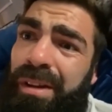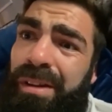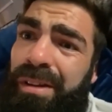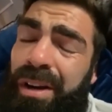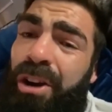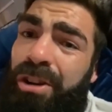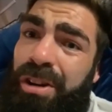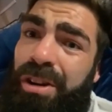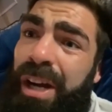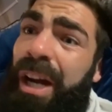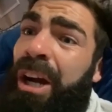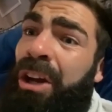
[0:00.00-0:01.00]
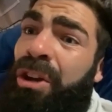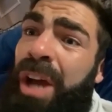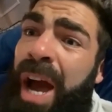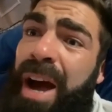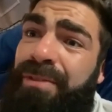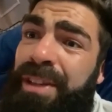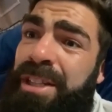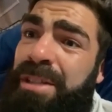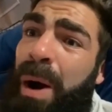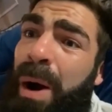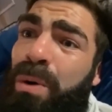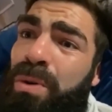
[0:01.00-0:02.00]
I have
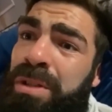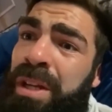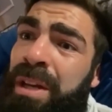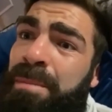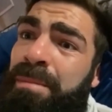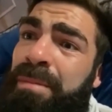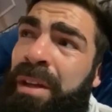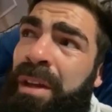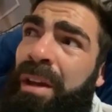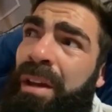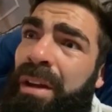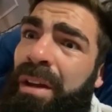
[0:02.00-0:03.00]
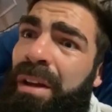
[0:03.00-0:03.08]
exposed him to